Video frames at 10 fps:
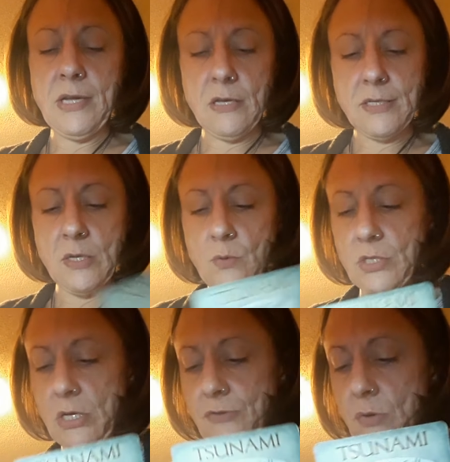Yeah,
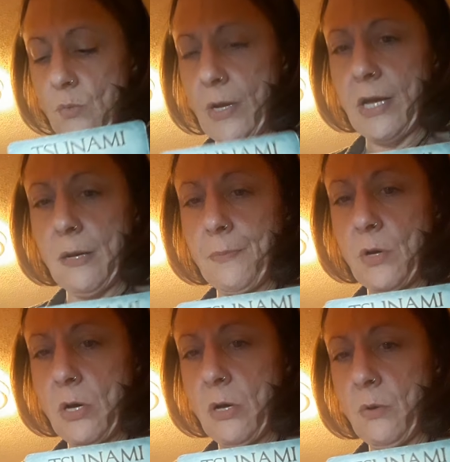someone's gone through a wake-up
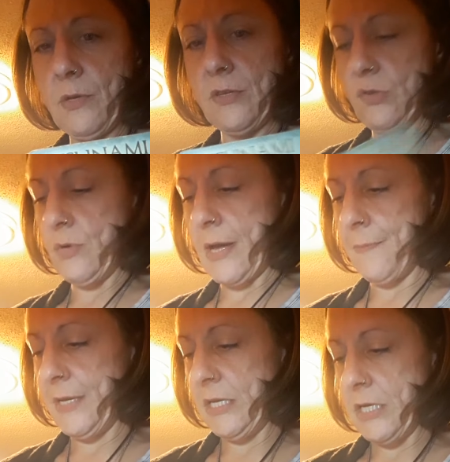call with
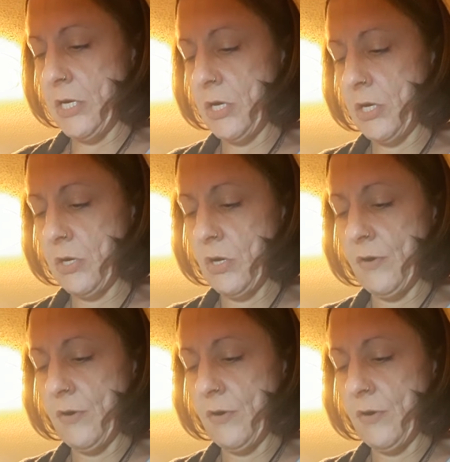tsunami here.